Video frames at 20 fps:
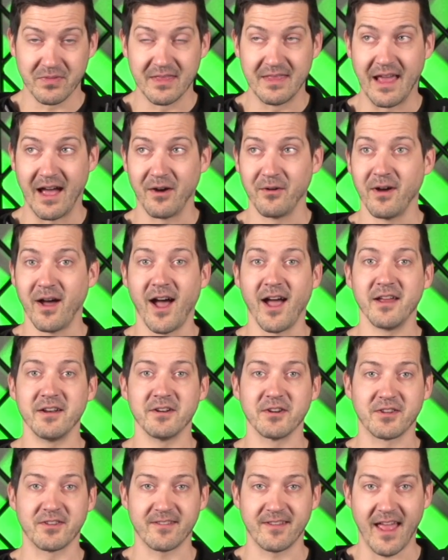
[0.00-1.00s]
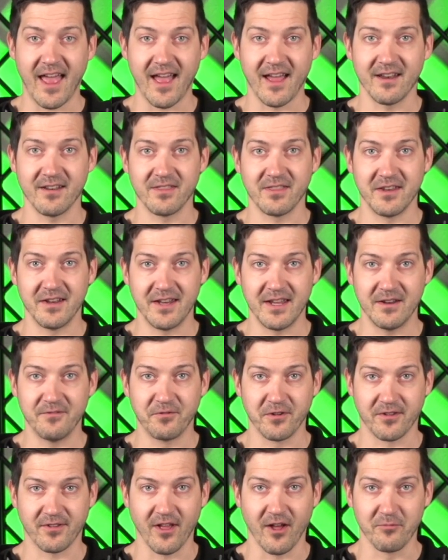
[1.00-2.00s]
Now, I understand the need
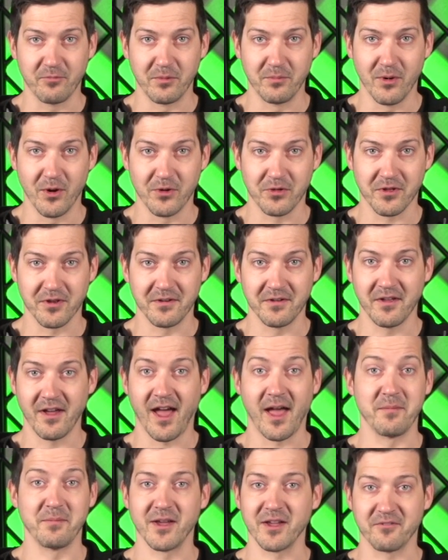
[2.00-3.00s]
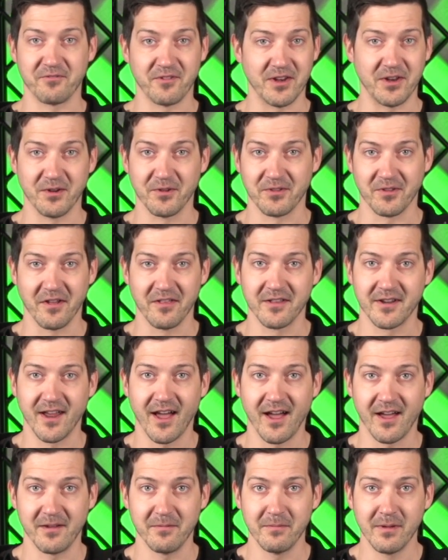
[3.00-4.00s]
for self-promotion. I make videos all the
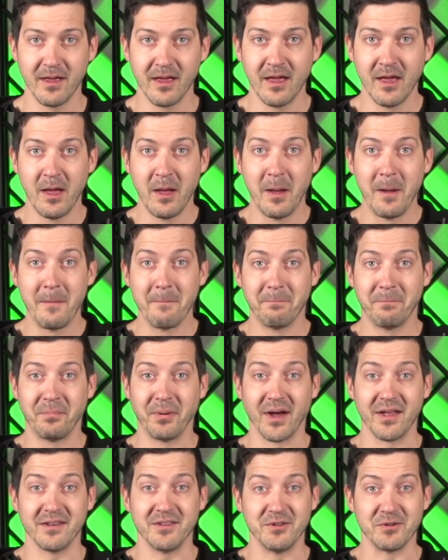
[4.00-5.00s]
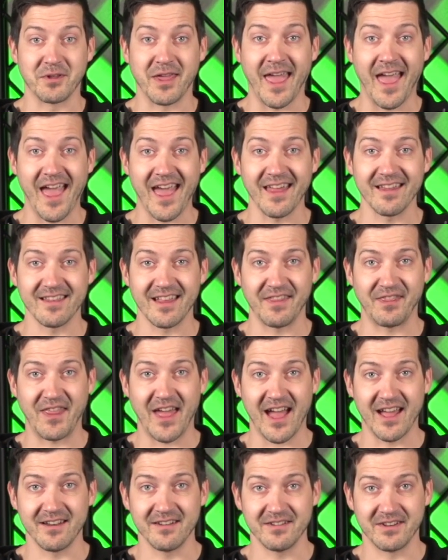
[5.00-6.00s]
time. But you can't let
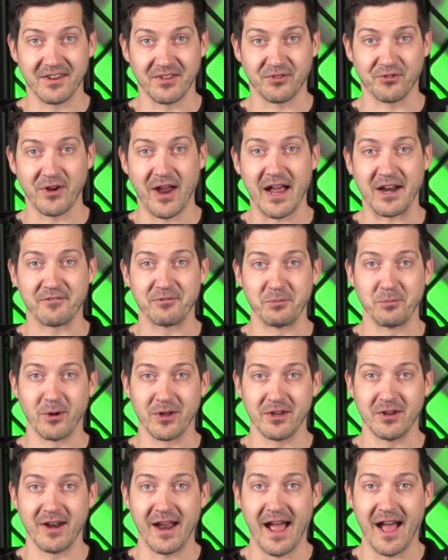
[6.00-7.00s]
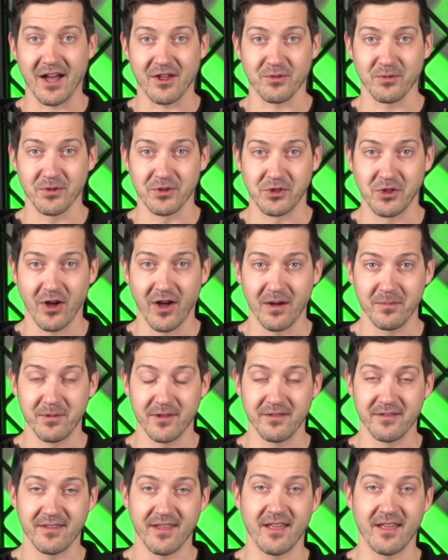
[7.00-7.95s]
that distract from what your actual job is.